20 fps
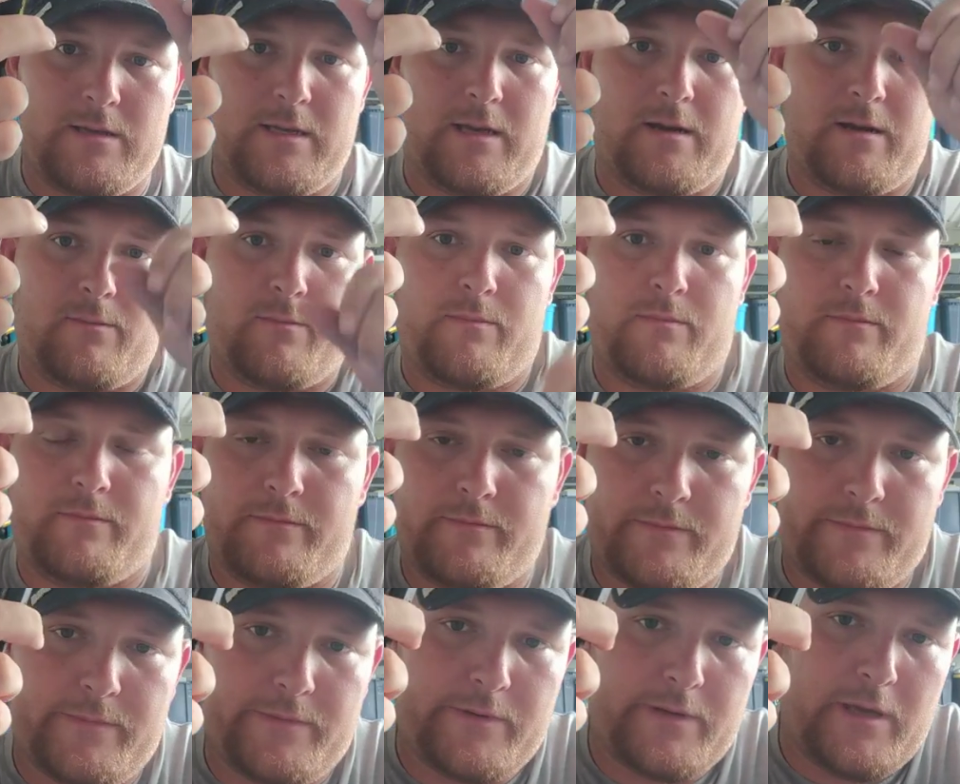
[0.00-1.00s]
and tear
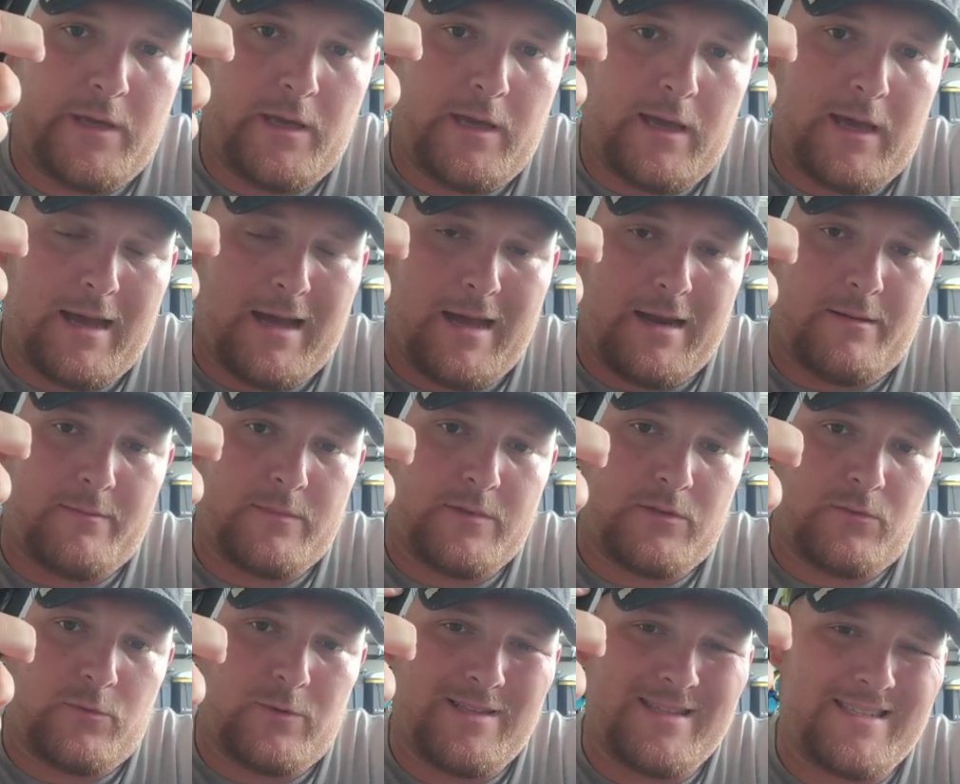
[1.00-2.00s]

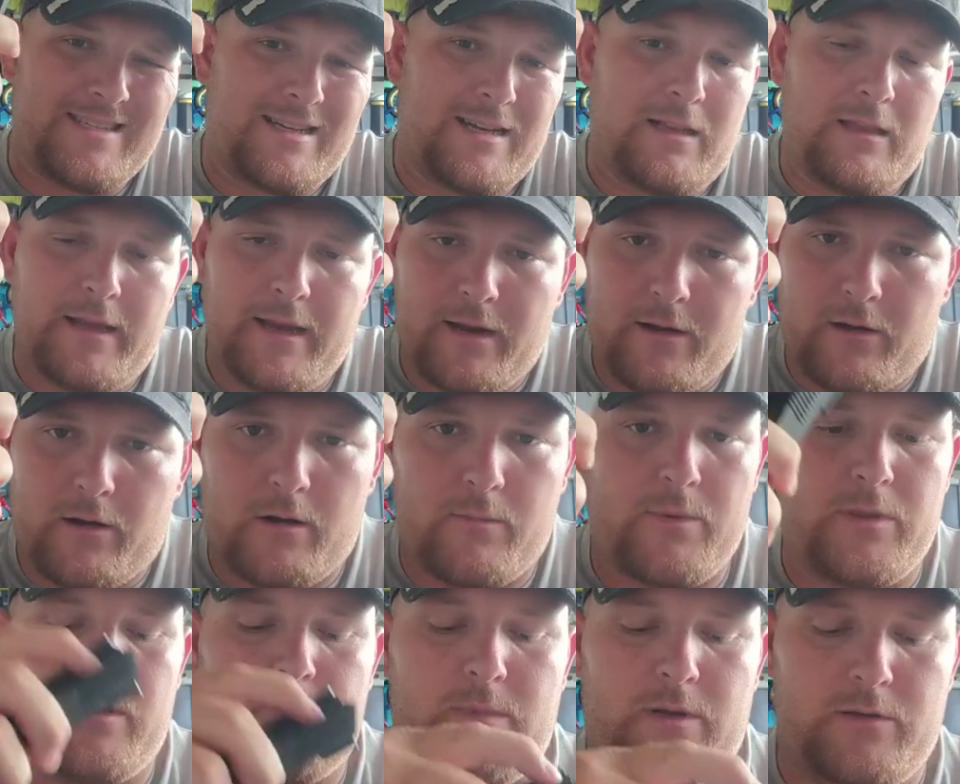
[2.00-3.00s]
items, the ones that collect
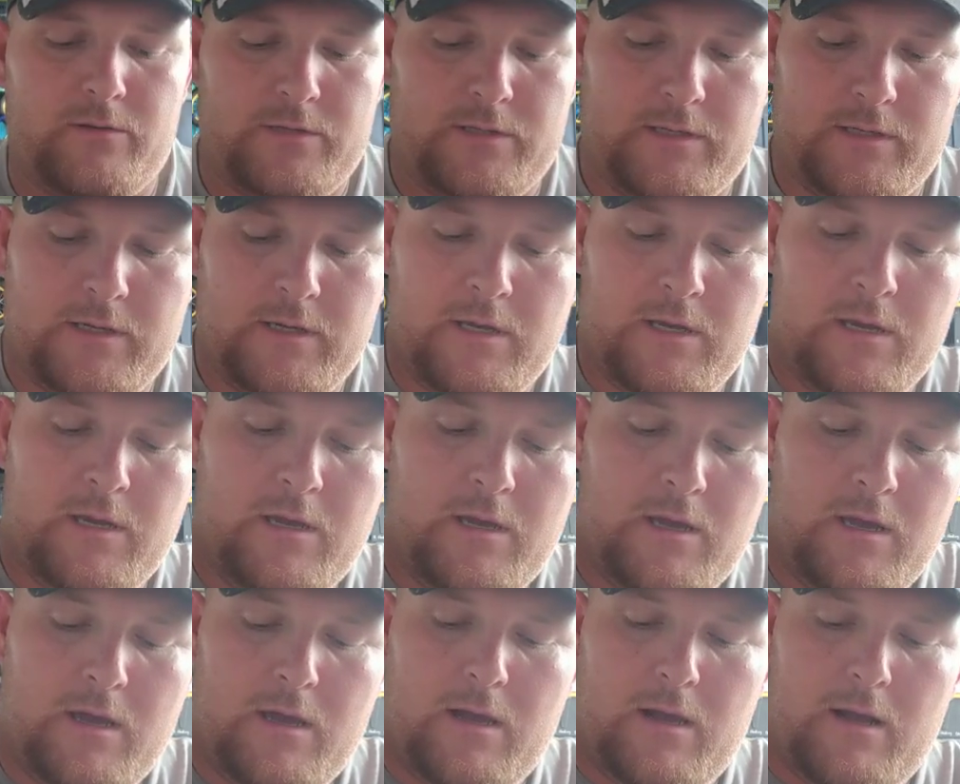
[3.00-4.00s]
carbon the most.
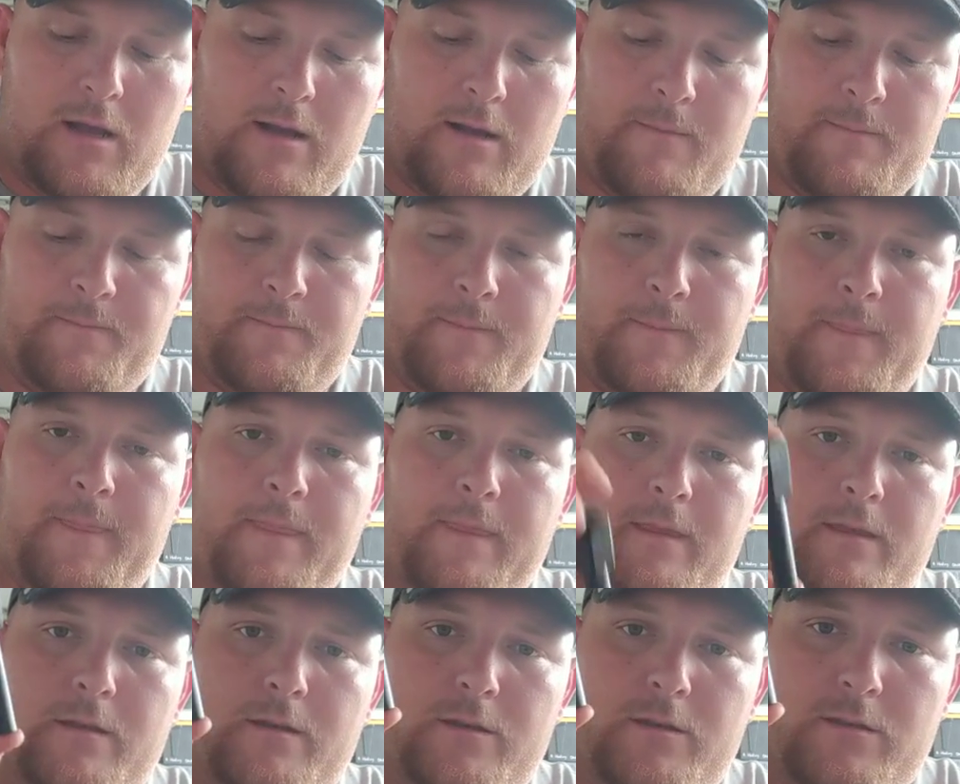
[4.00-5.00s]
Do
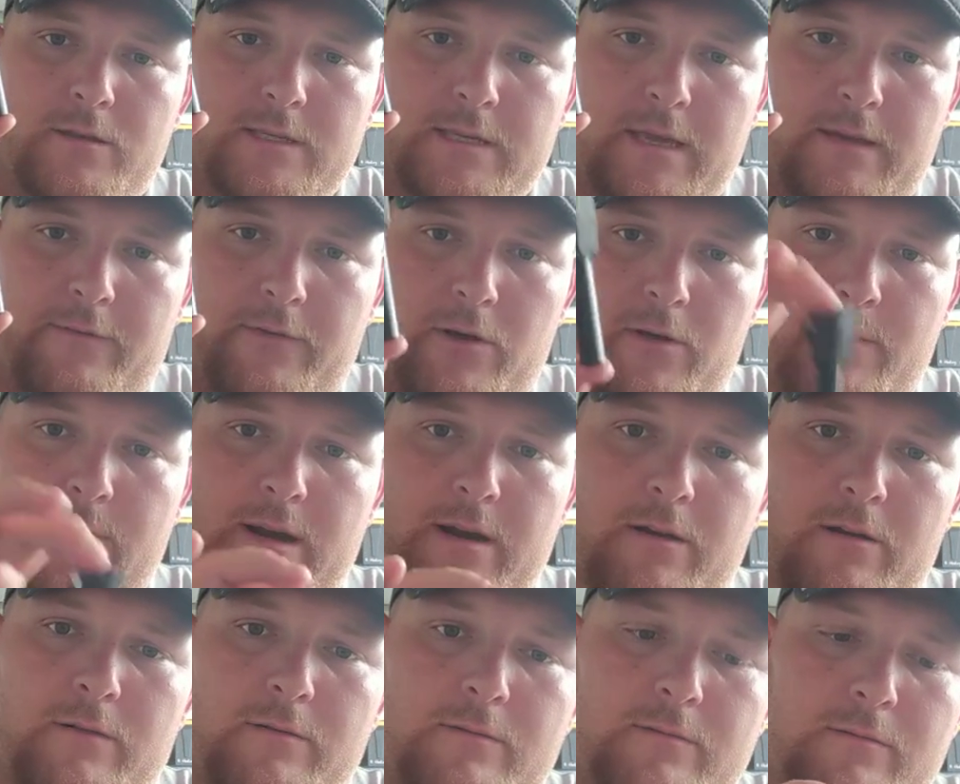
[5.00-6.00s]
the same for your
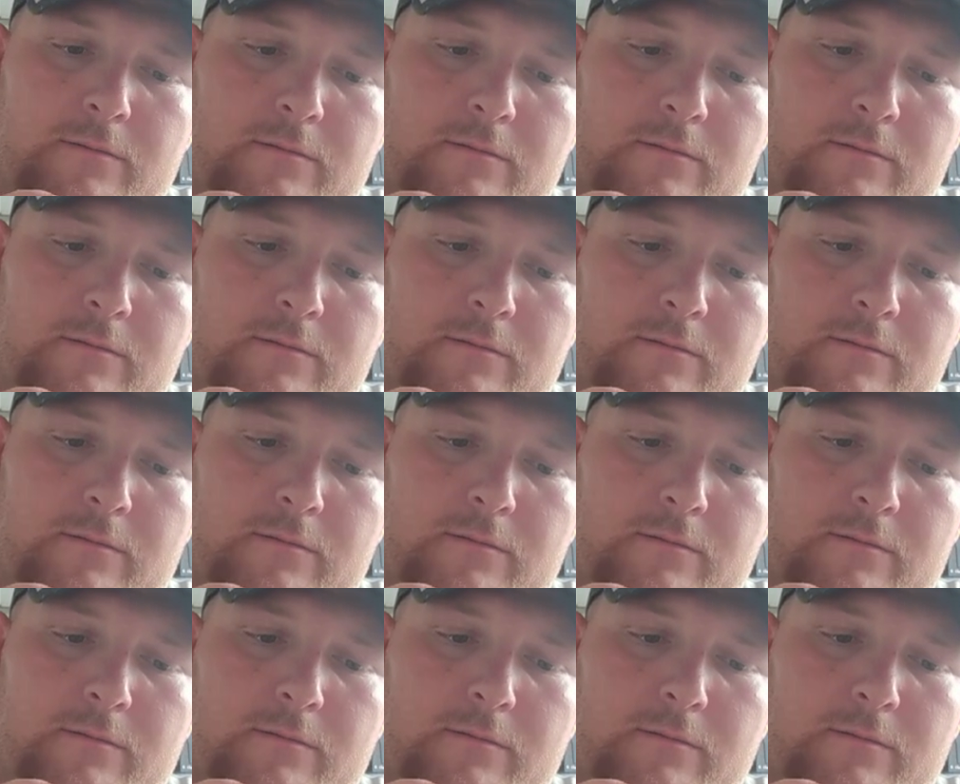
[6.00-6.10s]
barrel,